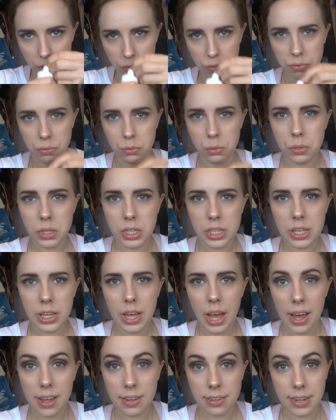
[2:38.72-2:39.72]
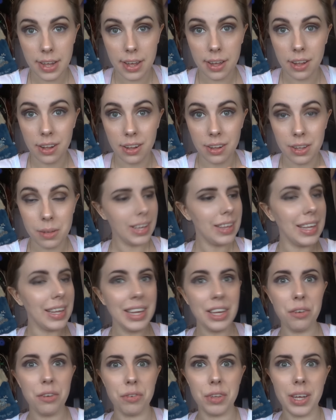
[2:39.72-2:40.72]
Fruity as hell.
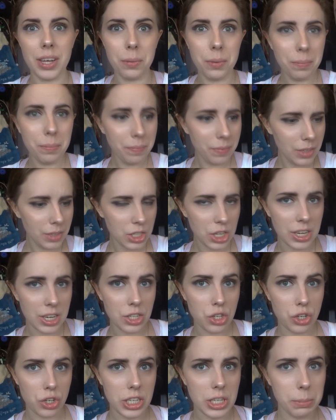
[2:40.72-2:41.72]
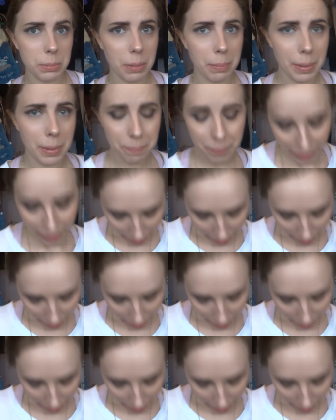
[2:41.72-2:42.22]
Thank you for that one. Going straight to my mum.